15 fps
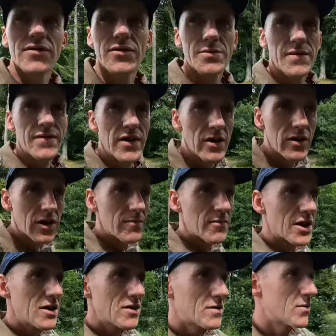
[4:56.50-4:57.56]
folks. We've now come
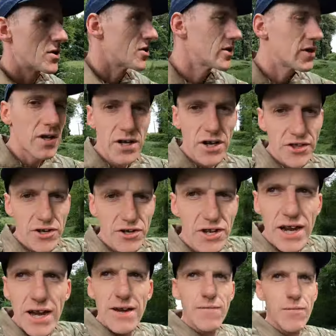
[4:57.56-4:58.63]
around and we're on another
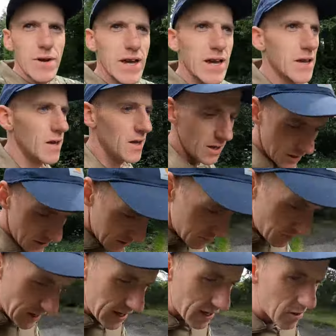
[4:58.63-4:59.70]
driveway. It's
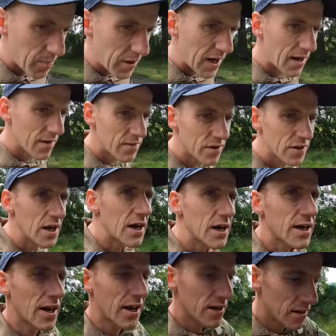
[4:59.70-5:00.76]
better paved than
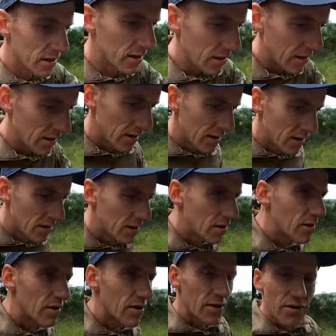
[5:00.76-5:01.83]
that kind of
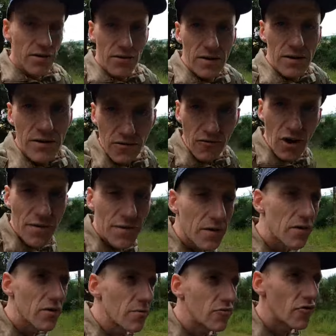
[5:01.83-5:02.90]

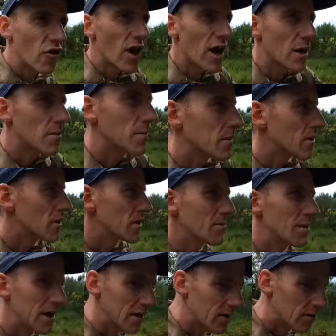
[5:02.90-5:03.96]
rougher track we were on a
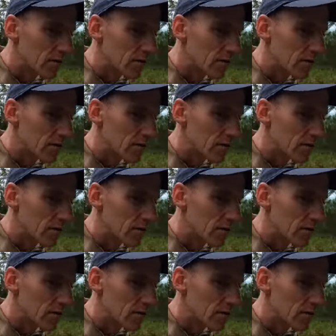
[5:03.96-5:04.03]
minute